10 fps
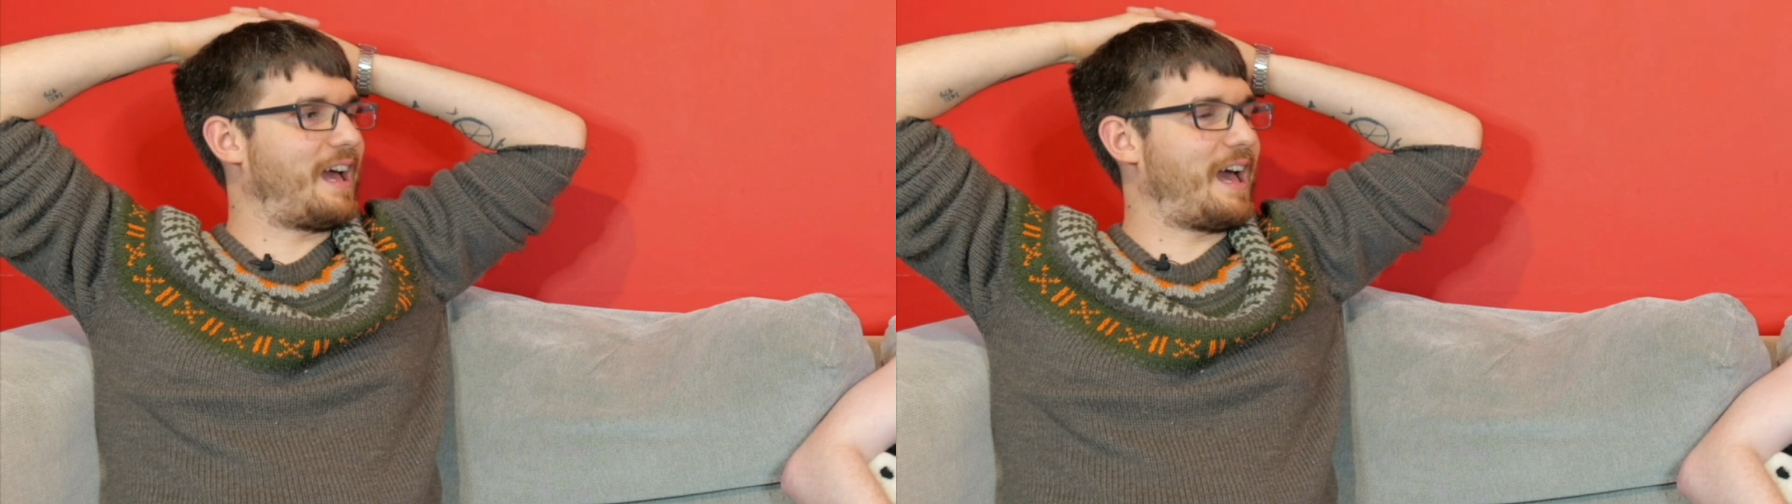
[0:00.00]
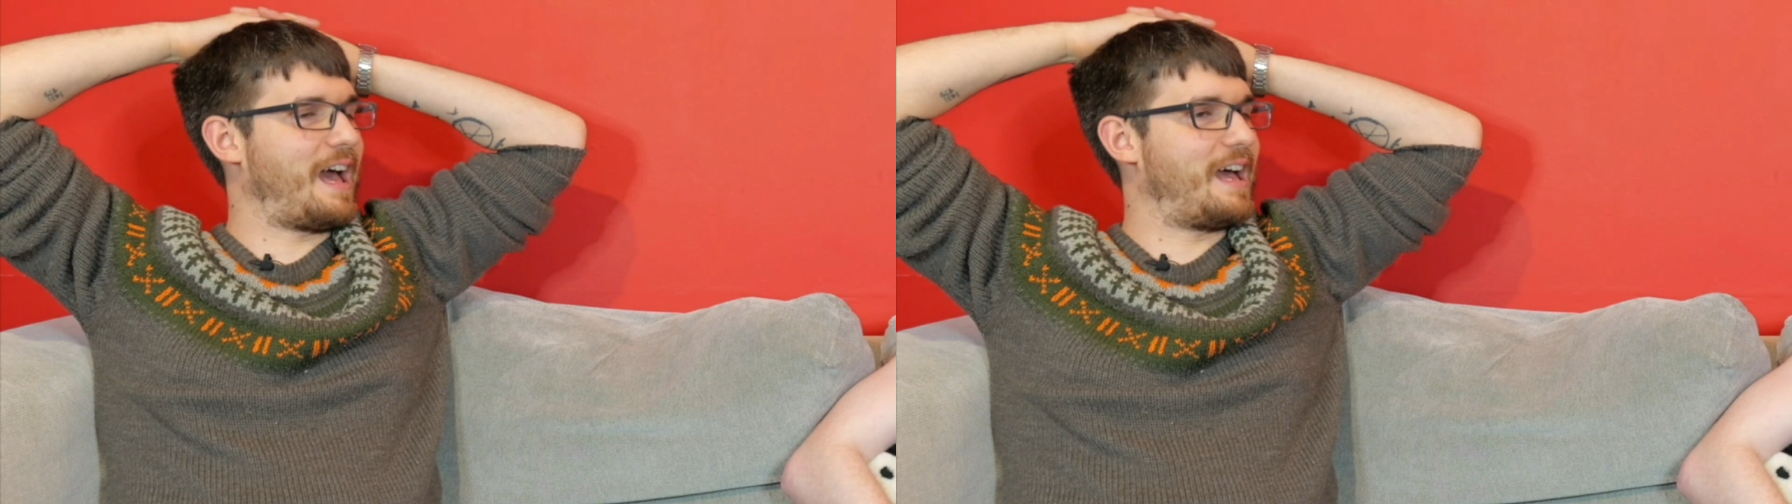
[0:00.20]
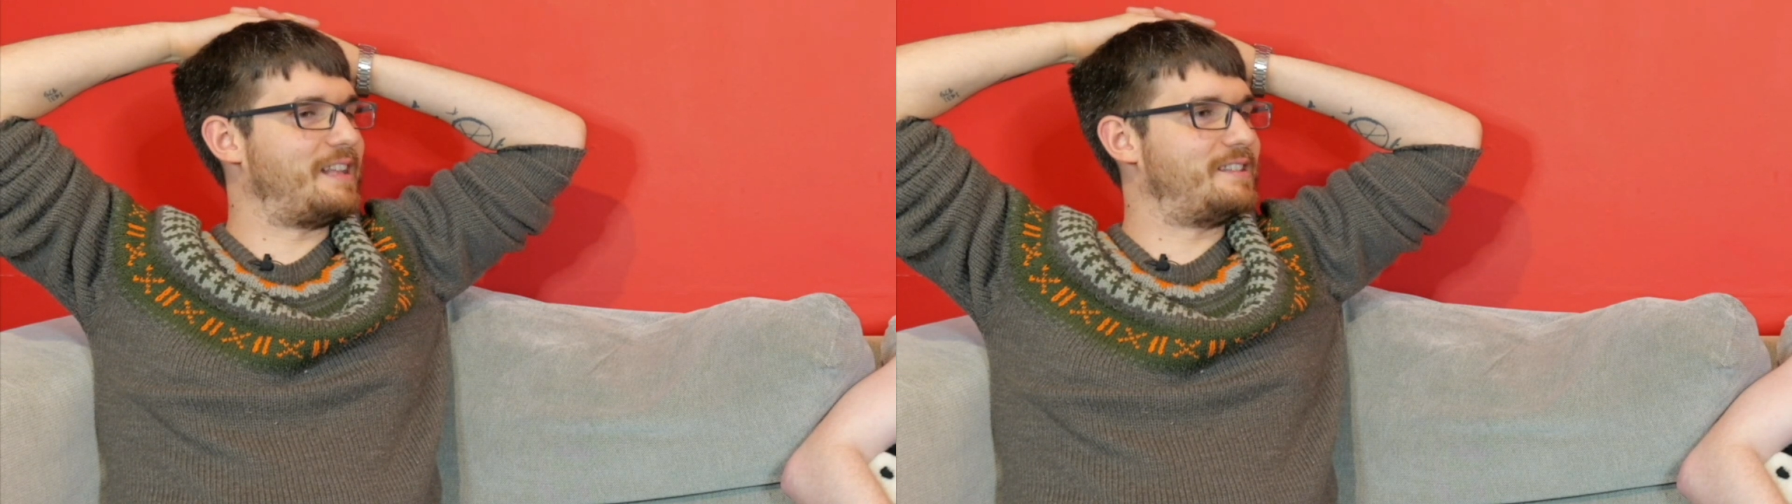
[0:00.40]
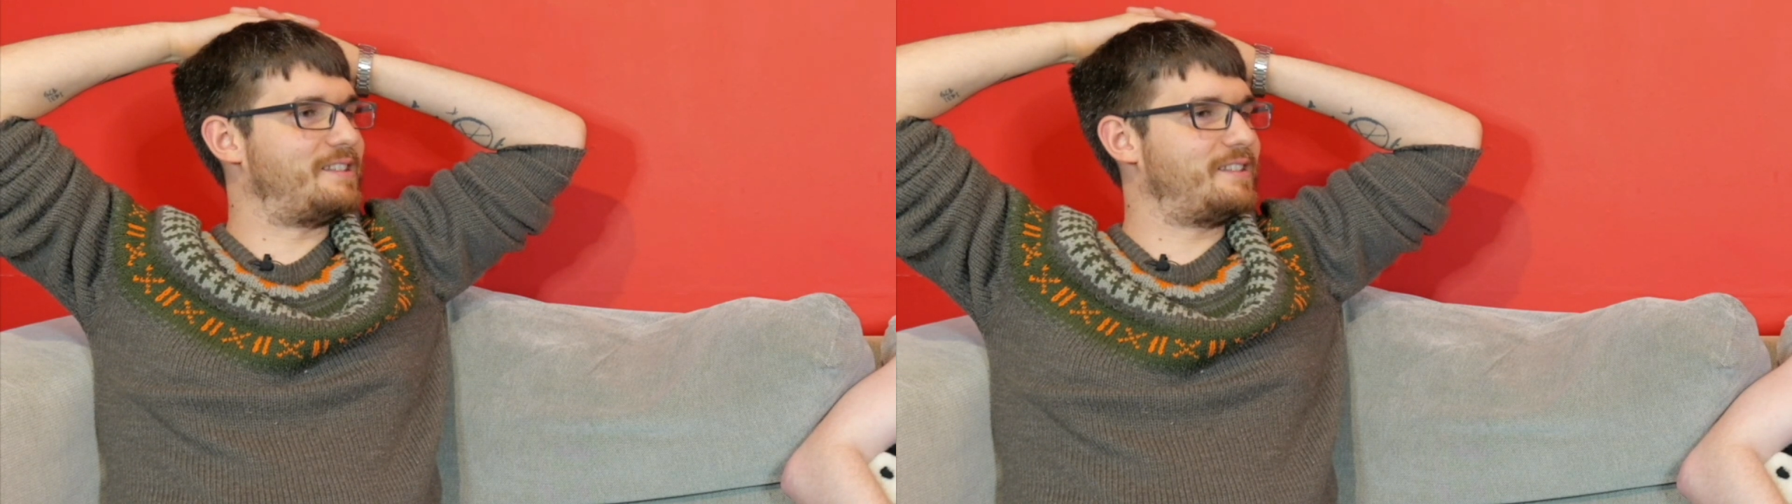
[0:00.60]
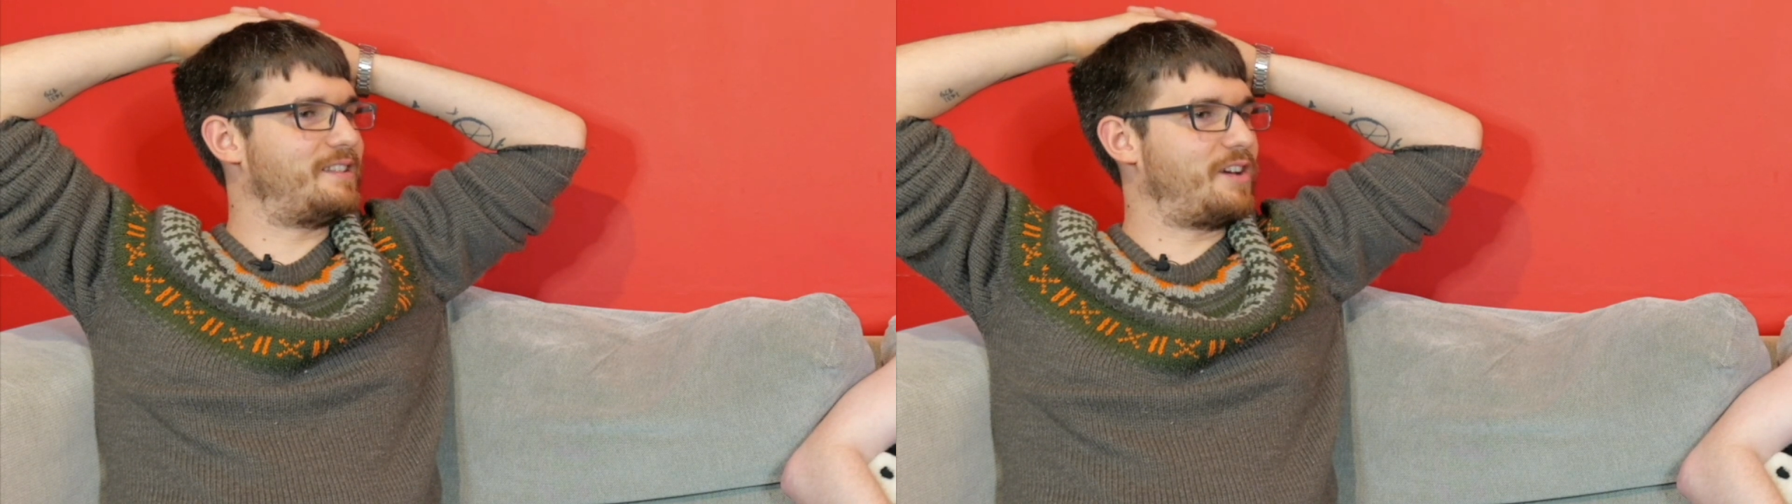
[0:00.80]
And
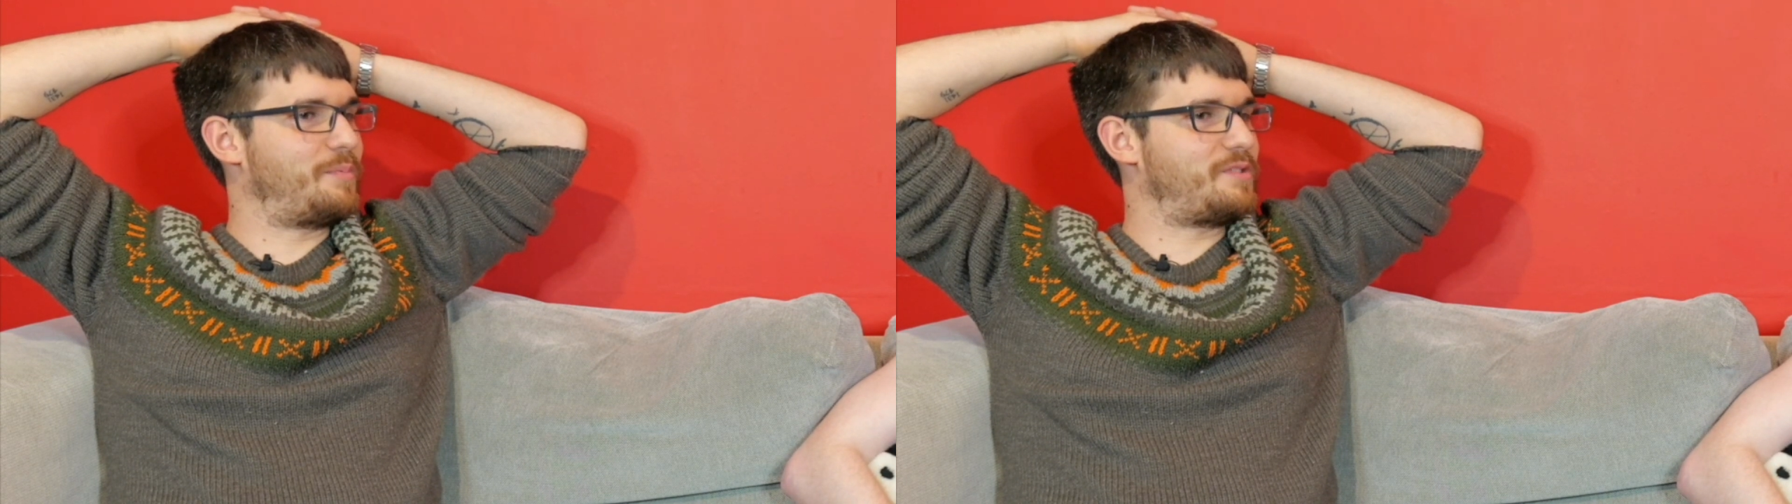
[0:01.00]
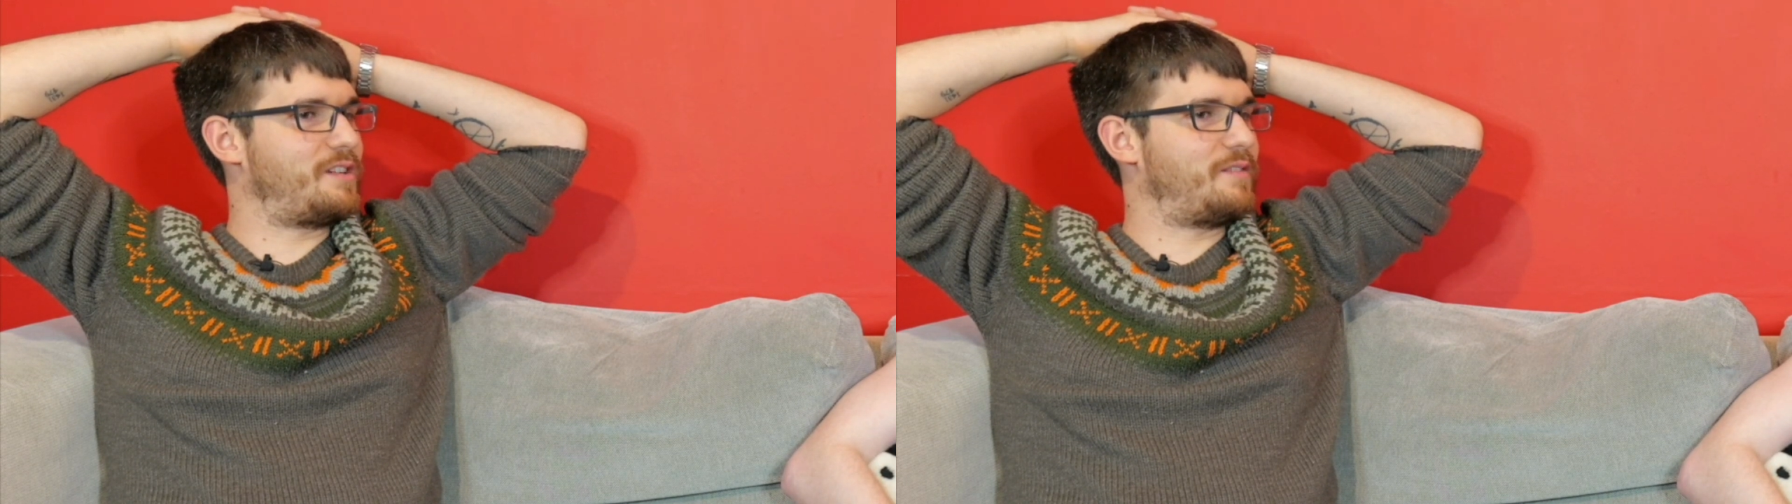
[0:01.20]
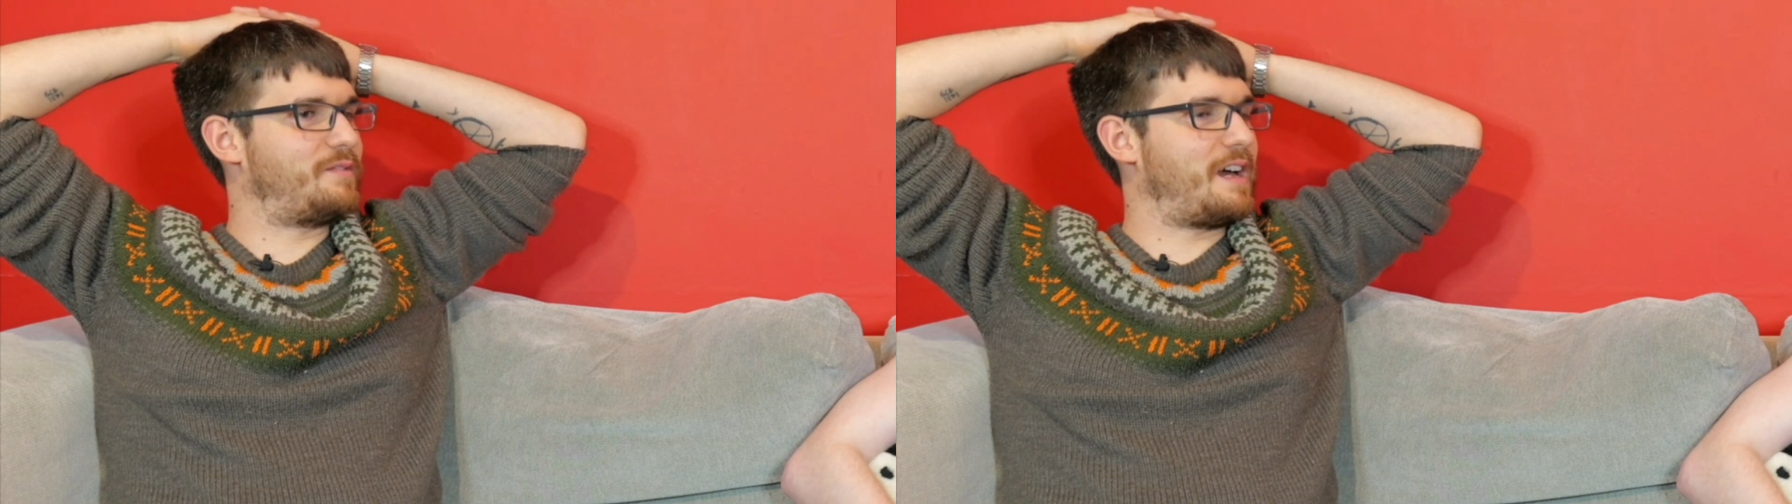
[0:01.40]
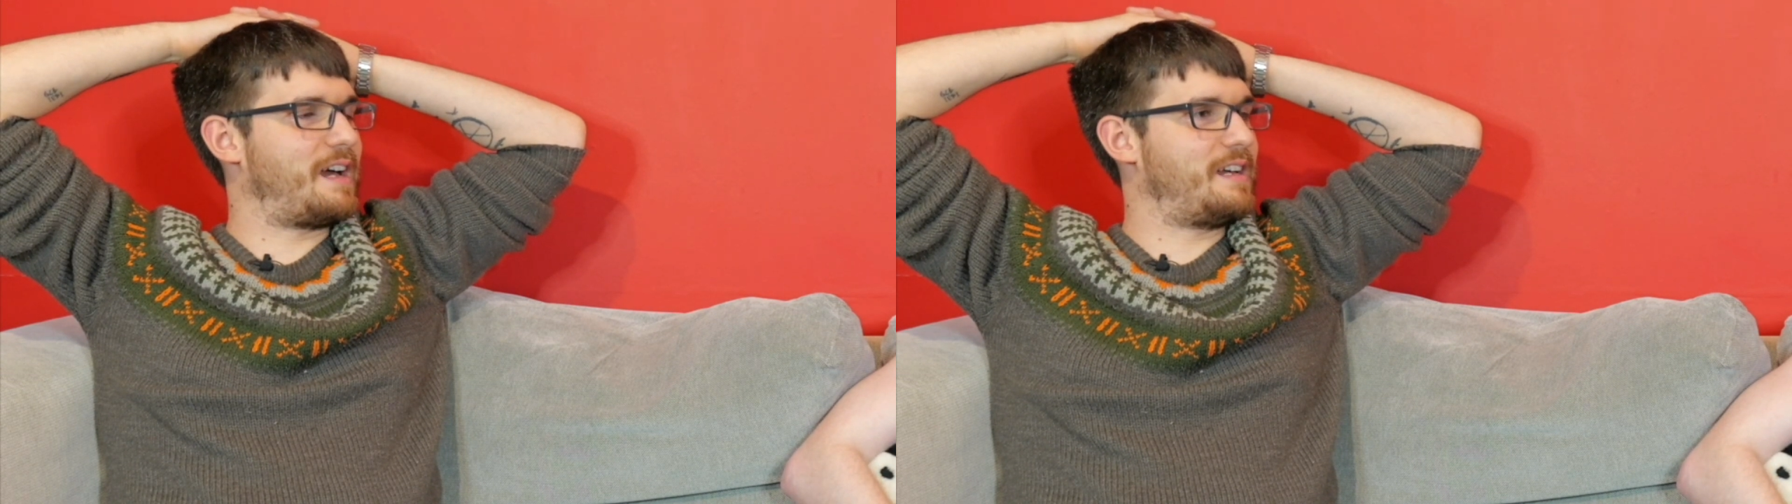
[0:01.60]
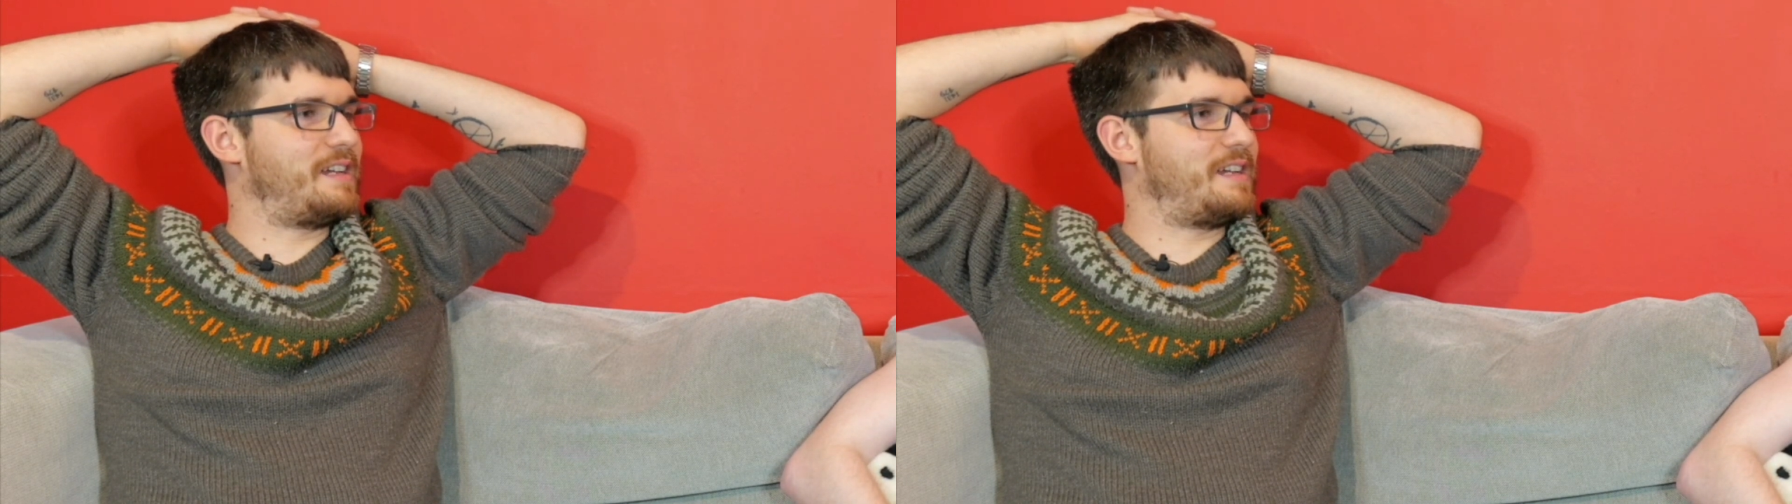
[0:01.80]
the opposite of that